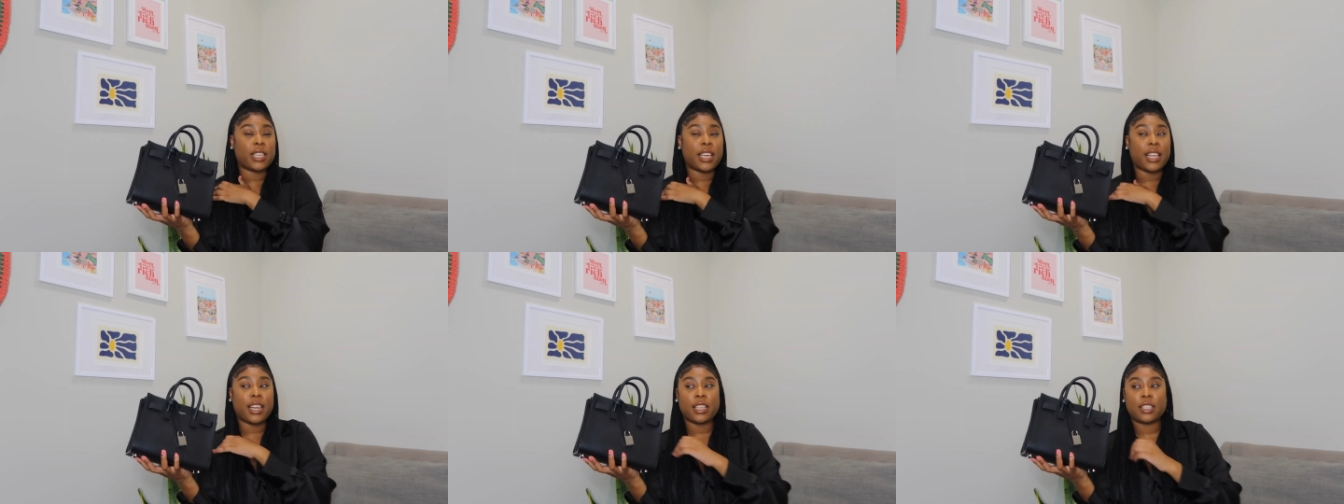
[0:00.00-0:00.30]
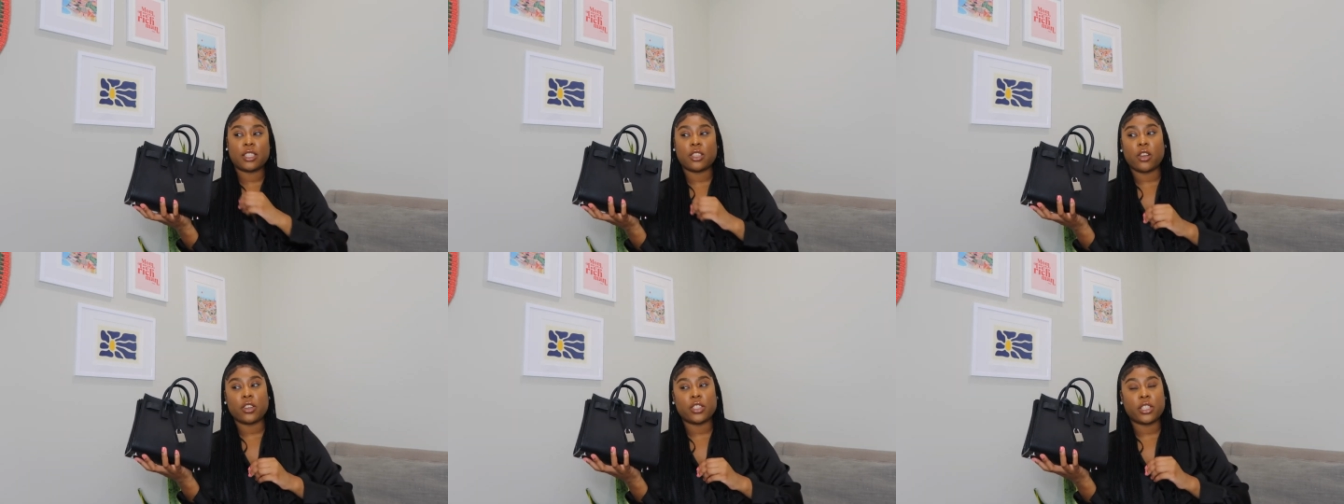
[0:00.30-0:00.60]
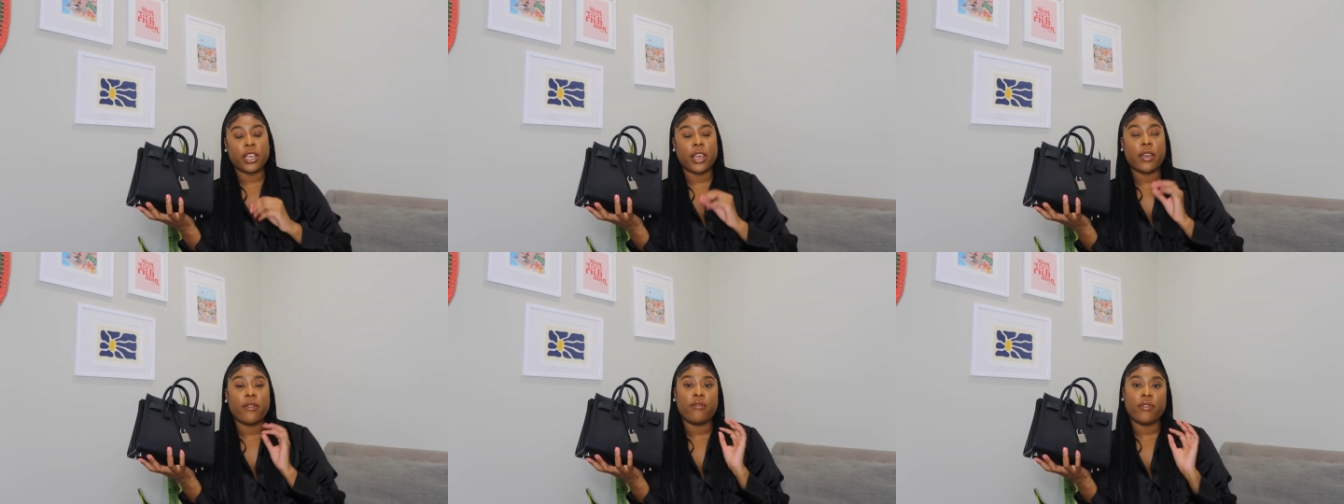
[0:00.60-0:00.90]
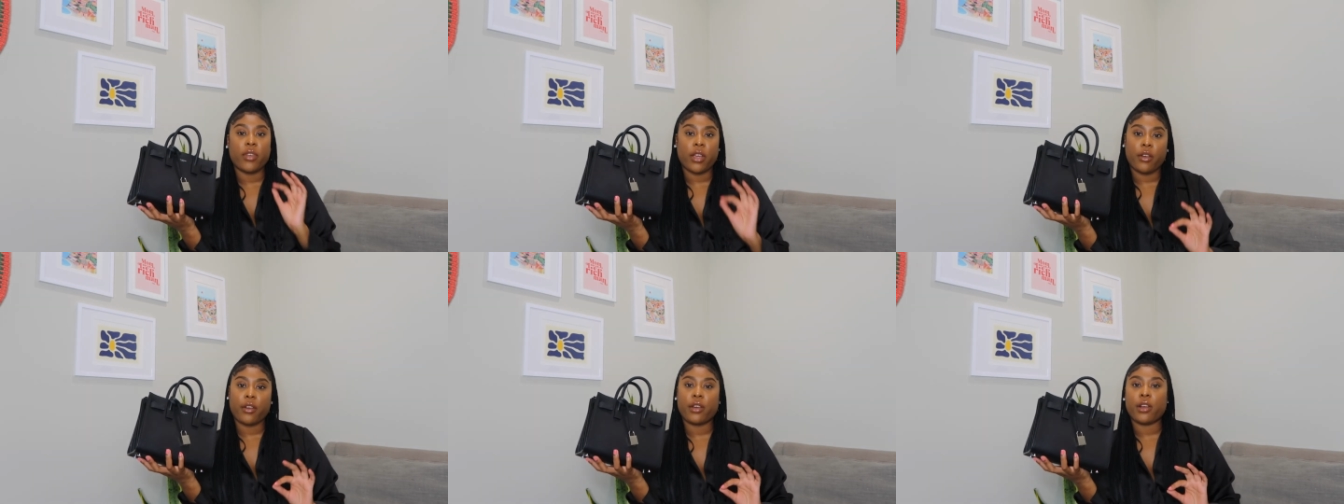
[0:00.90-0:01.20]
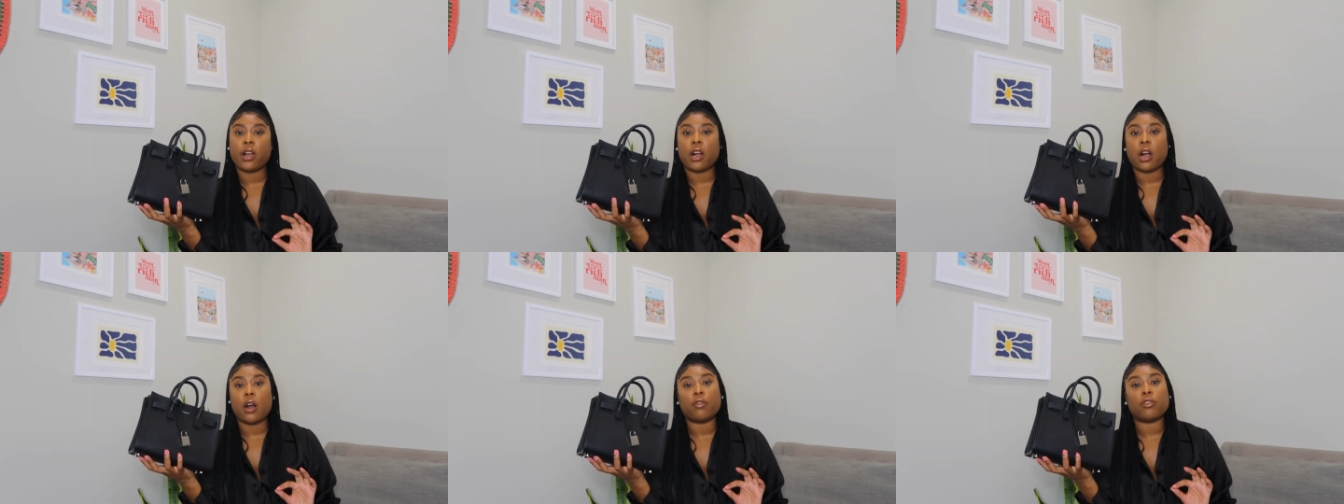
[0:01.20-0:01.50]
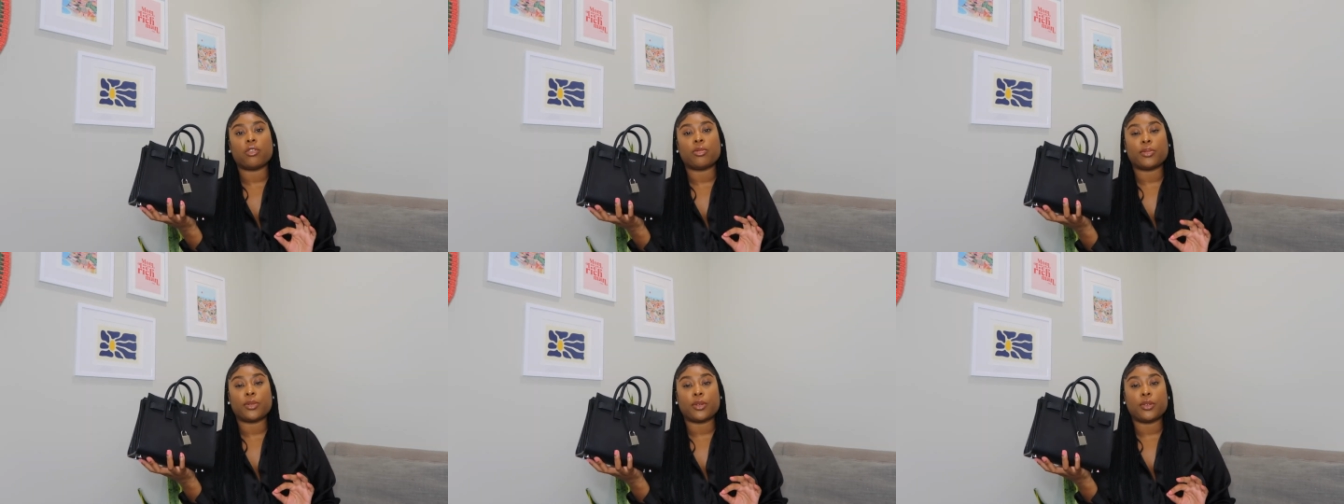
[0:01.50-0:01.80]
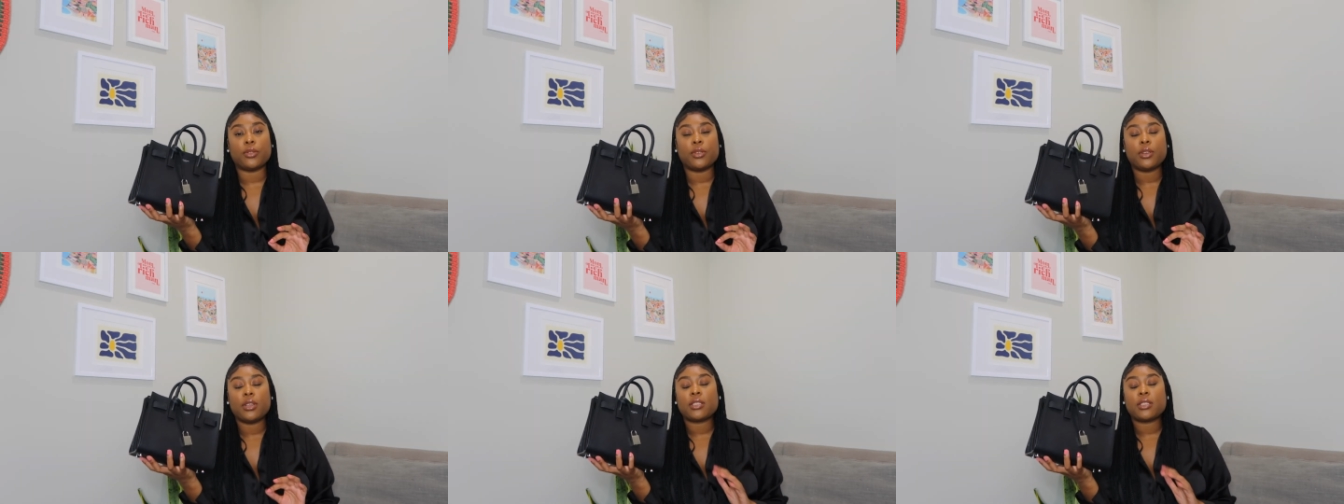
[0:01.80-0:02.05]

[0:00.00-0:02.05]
and it starts to get very uncomfortable.